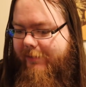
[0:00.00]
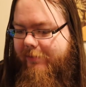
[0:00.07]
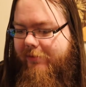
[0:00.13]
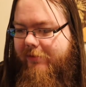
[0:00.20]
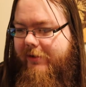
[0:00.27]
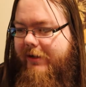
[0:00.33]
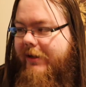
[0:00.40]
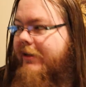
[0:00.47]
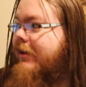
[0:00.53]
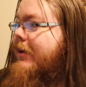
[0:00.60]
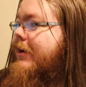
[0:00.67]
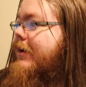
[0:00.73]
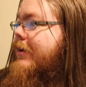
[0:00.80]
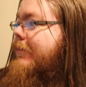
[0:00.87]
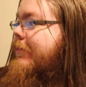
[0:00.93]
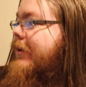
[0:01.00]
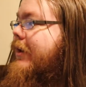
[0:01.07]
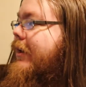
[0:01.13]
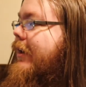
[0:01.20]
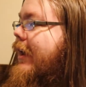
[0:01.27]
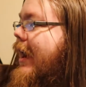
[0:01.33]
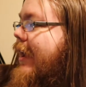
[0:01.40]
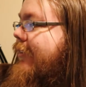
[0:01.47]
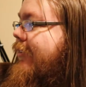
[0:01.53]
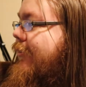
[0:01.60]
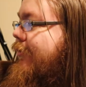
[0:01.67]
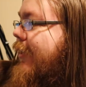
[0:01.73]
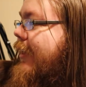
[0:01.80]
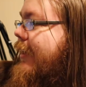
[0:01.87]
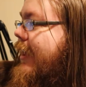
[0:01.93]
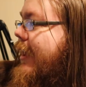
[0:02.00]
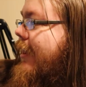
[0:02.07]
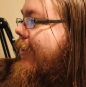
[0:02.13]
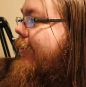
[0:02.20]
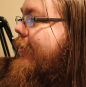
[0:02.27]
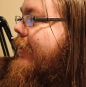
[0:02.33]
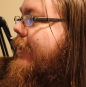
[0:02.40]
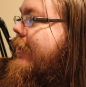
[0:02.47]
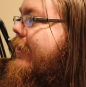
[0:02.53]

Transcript: point. But as of right now,